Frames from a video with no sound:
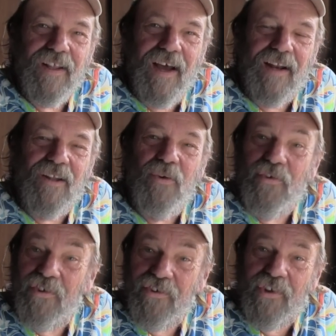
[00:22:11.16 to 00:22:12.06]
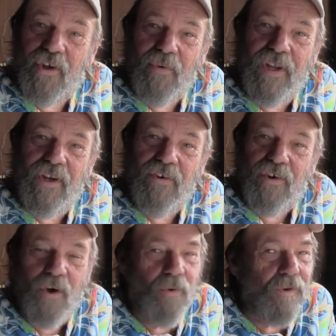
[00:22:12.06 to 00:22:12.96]
kind of loses the green
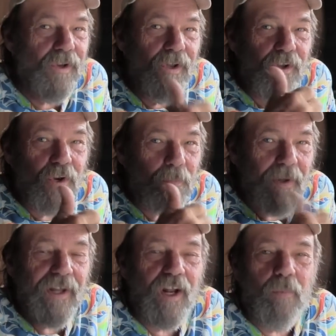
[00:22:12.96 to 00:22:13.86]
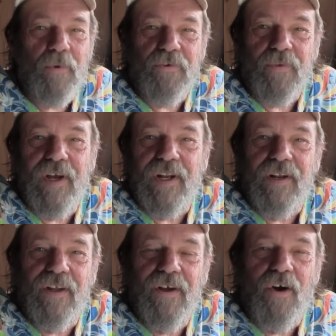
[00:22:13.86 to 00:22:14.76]
tone, your pineapple's ready
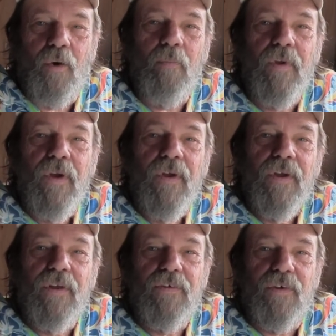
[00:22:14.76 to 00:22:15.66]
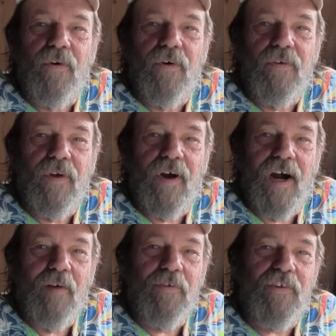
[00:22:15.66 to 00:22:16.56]
to go. And so
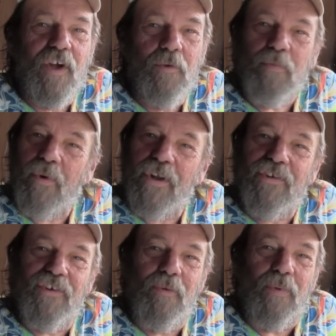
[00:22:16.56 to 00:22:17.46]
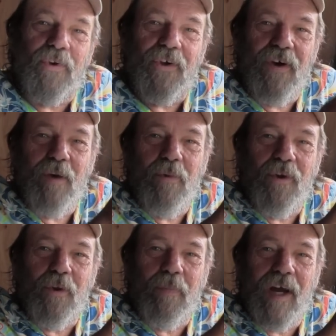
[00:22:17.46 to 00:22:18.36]
harvesting is pretty simple. You grab
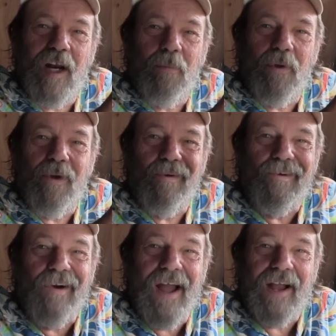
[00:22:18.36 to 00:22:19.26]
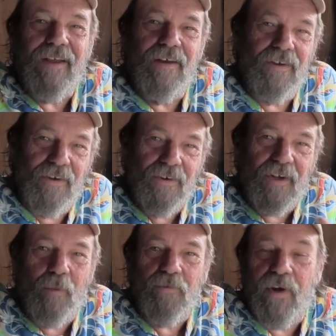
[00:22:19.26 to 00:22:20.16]
hold of the pineapple and go crack. It
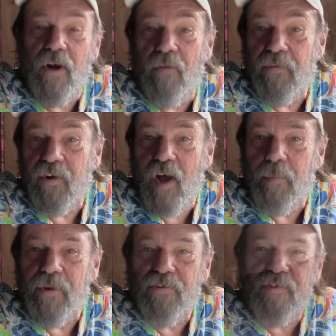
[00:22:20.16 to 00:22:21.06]
comes right off the top of the